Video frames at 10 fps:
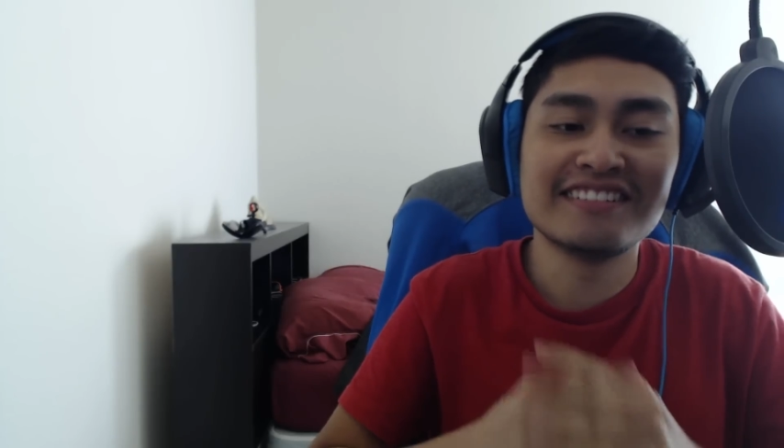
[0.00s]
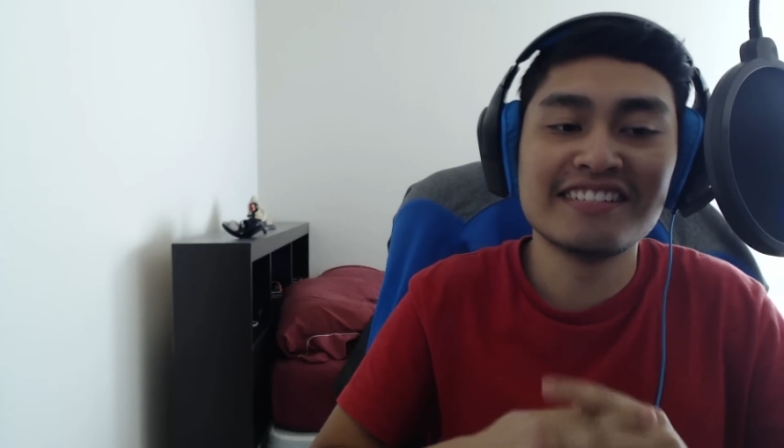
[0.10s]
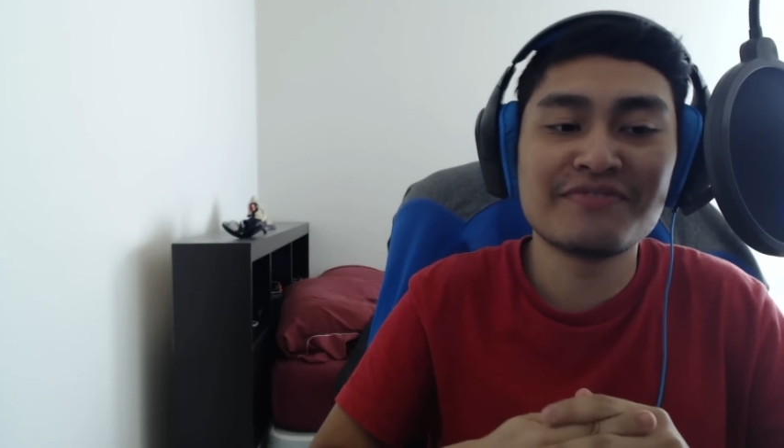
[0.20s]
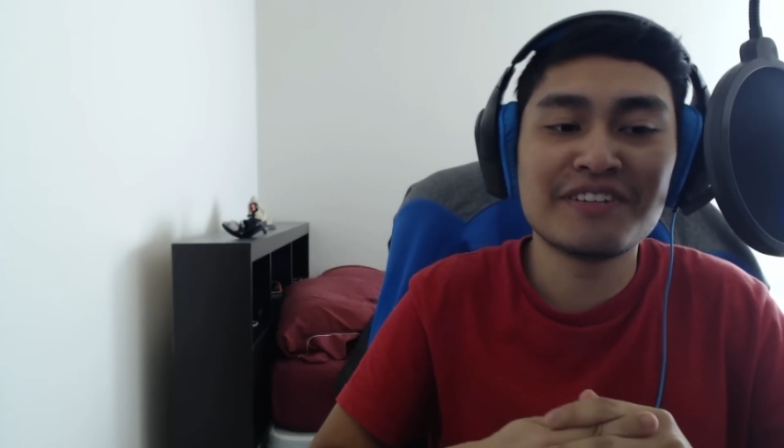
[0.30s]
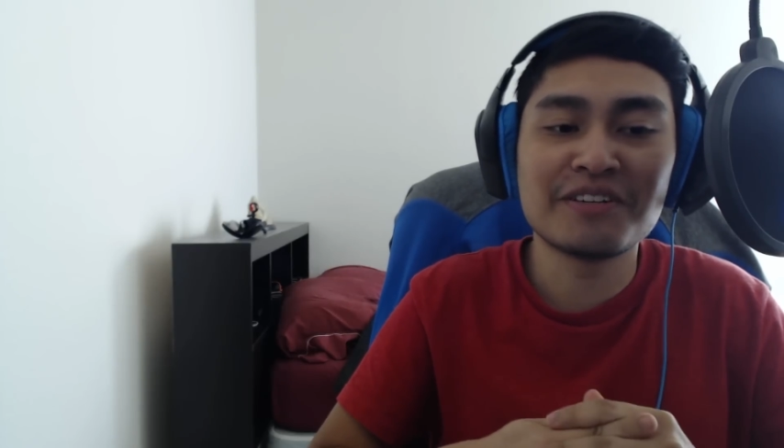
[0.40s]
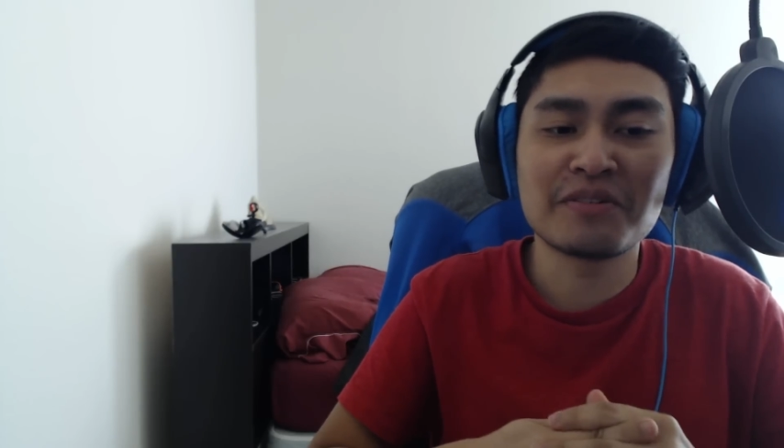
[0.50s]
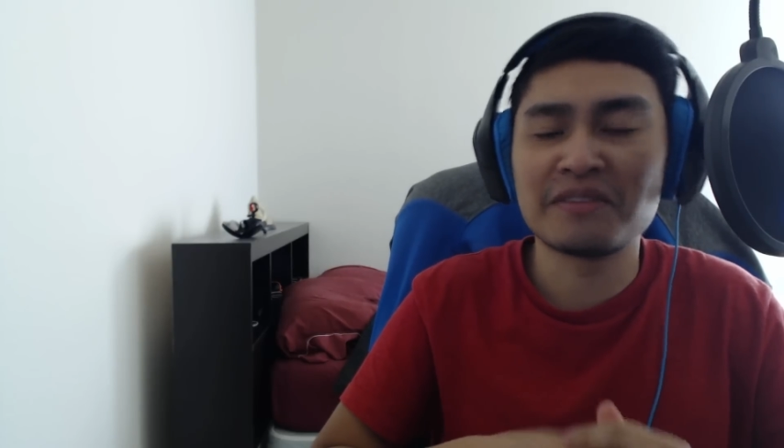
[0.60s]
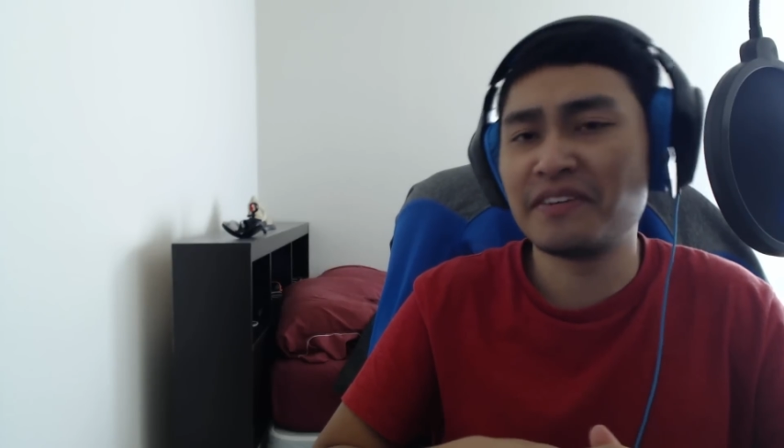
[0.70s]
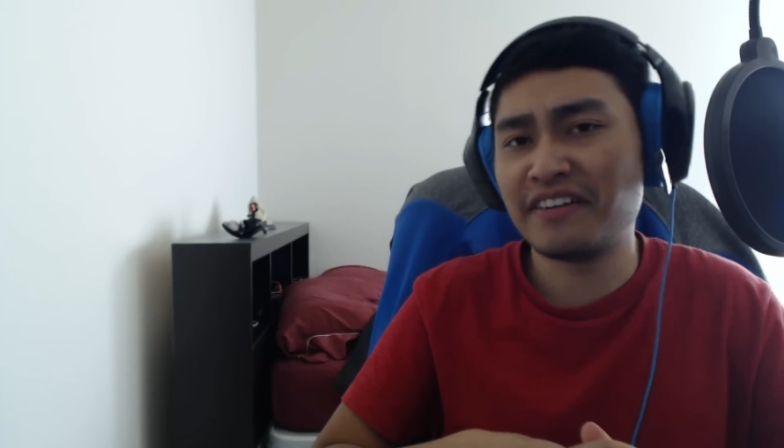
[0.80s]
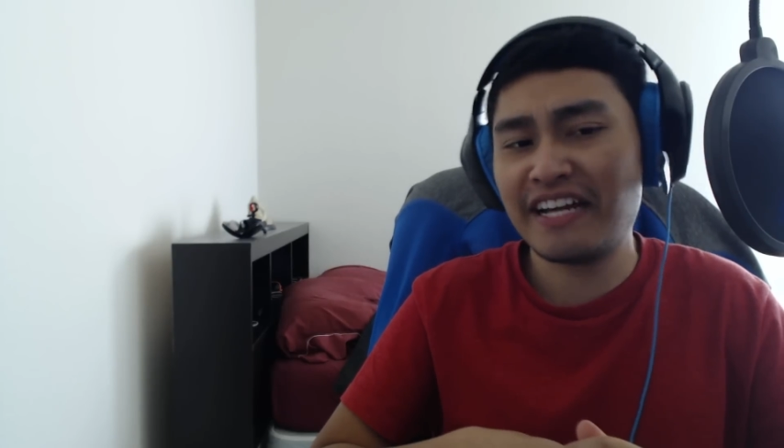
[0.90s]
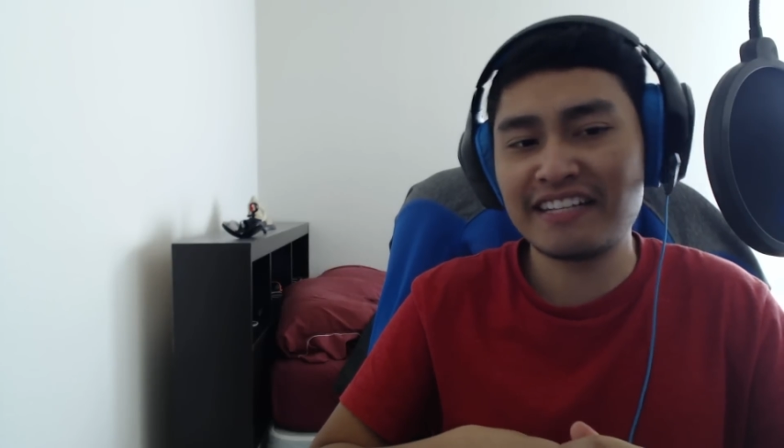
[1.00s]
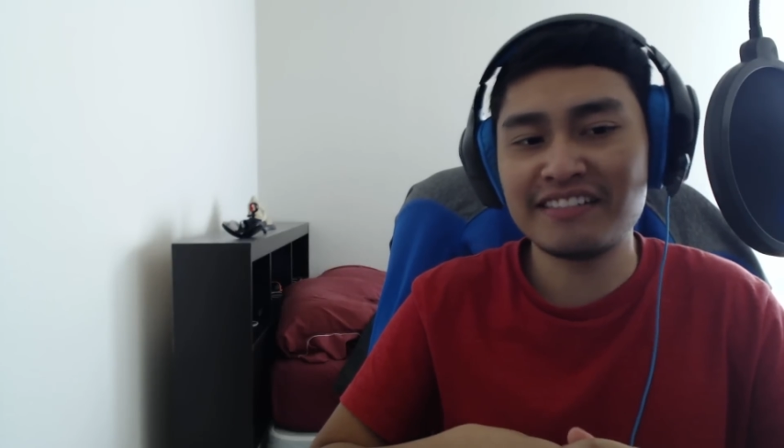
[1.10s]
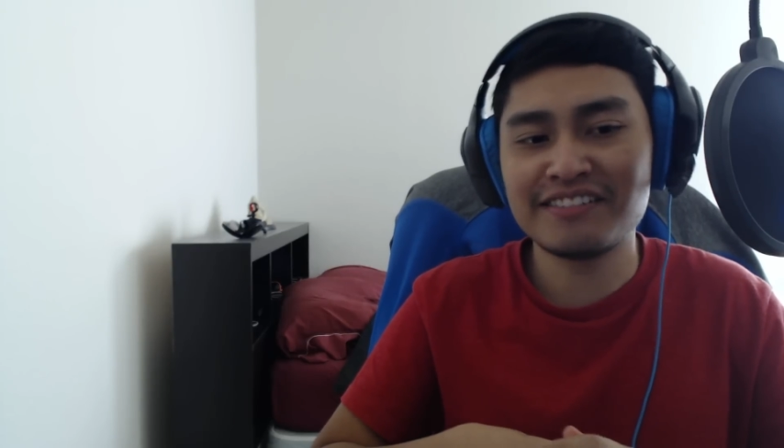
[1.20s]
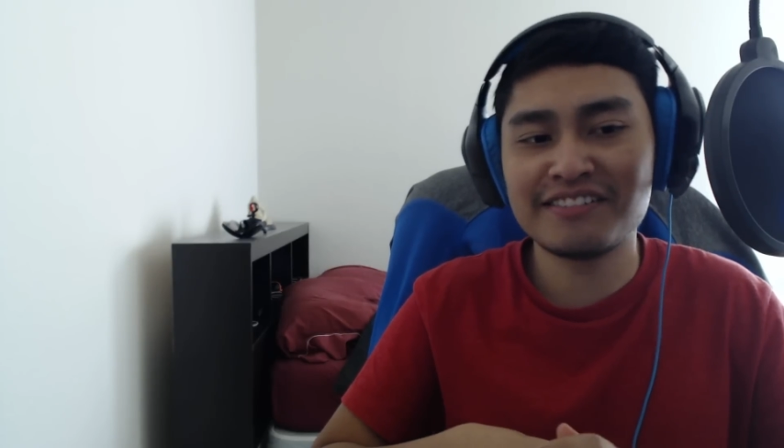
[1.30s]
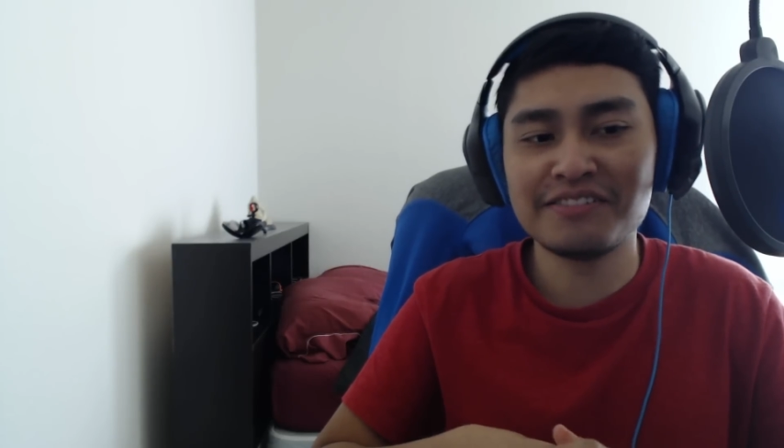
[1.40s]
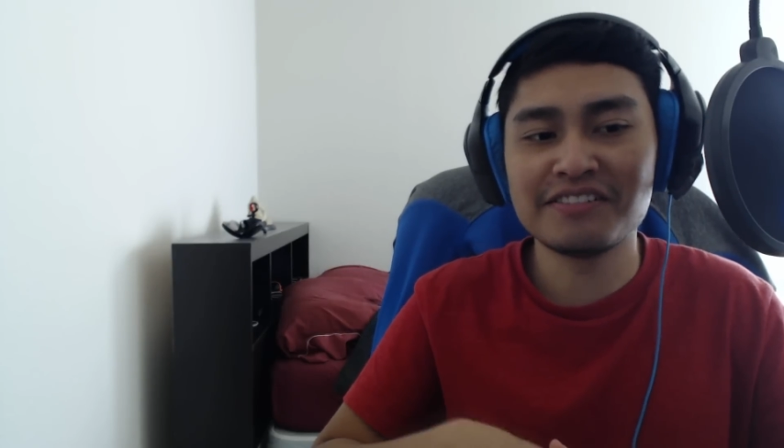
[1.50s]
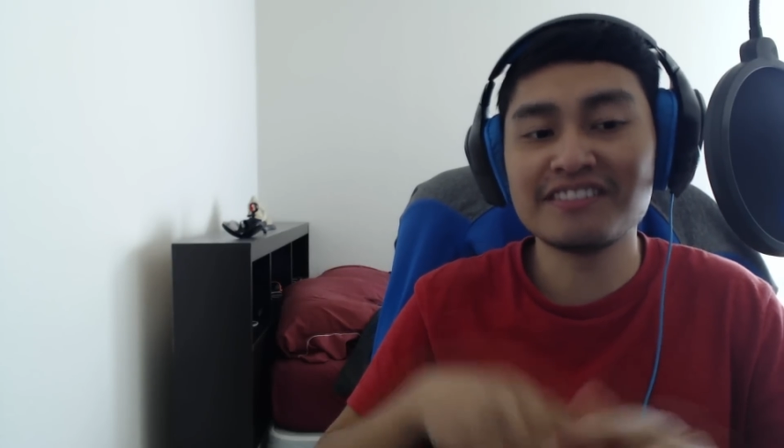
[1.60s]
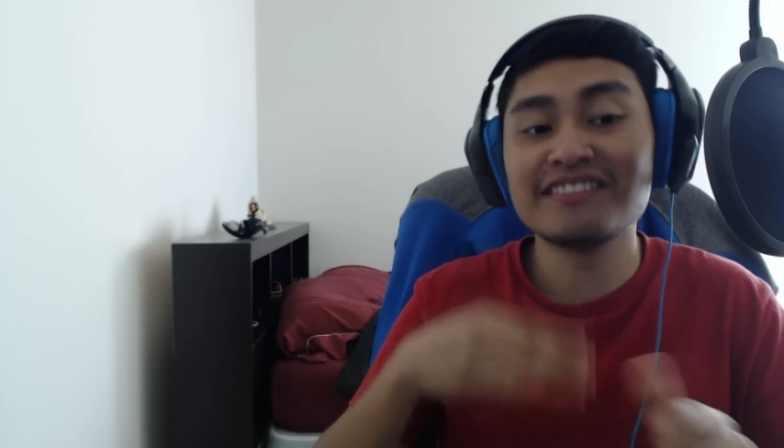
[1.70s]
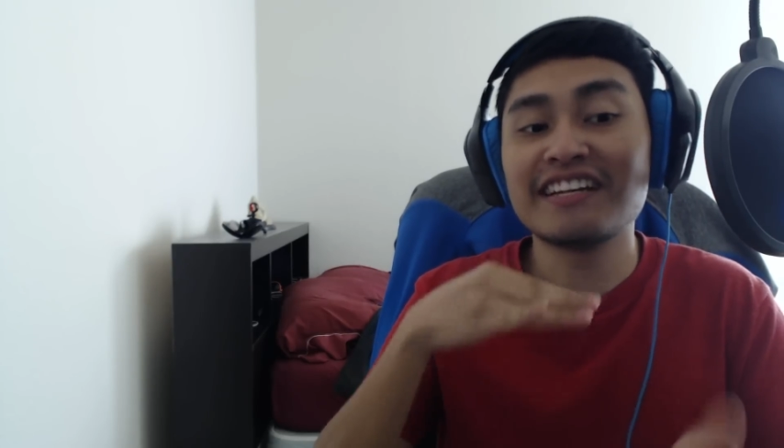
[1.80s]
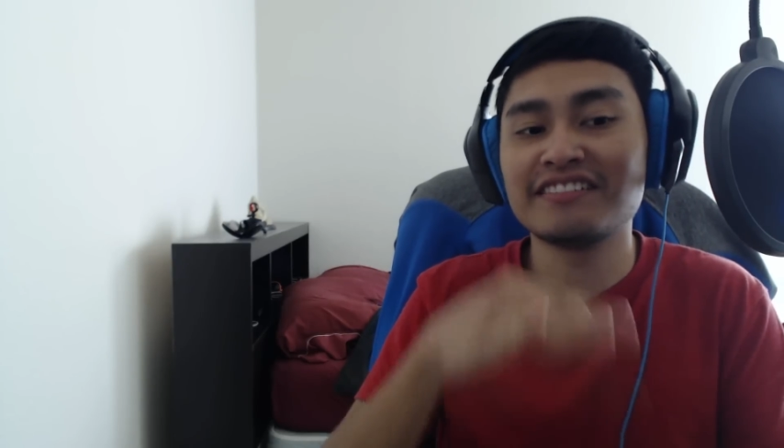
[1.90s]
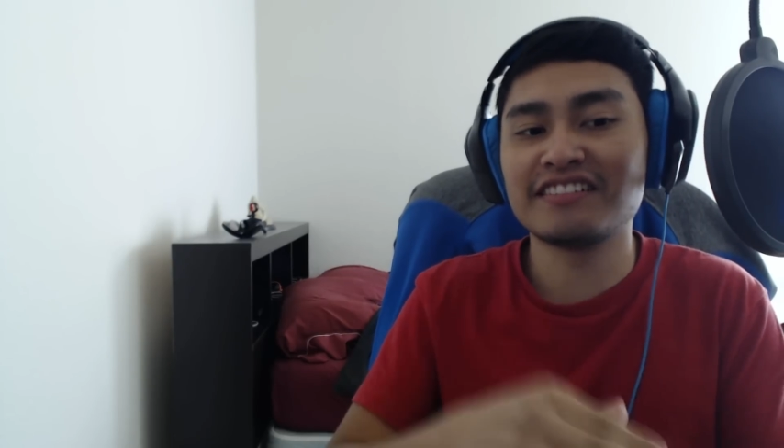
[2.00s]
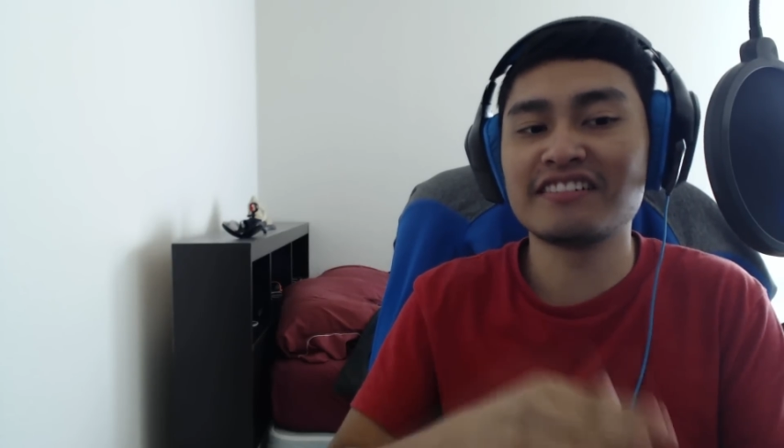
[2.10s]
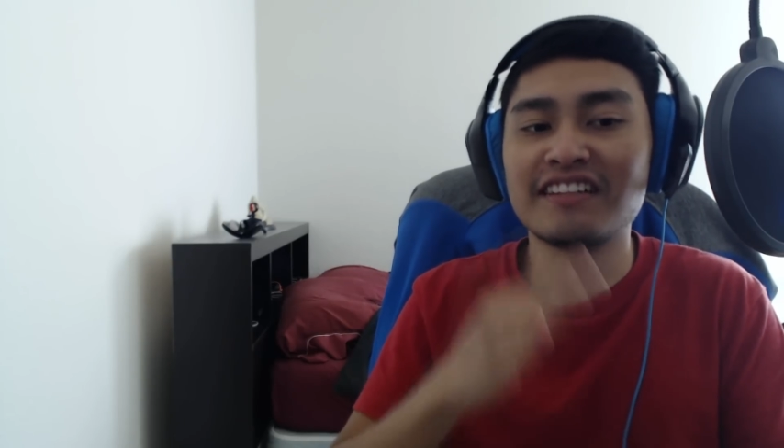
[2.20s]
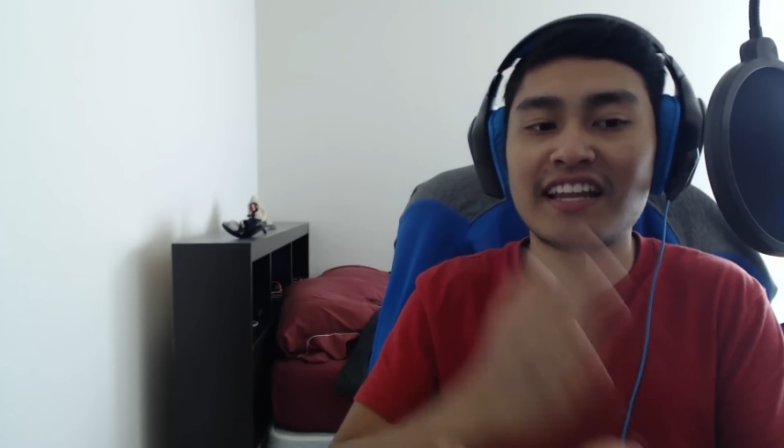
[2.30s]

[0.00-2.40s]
In this video we're going to be reacting to Christina Aguilera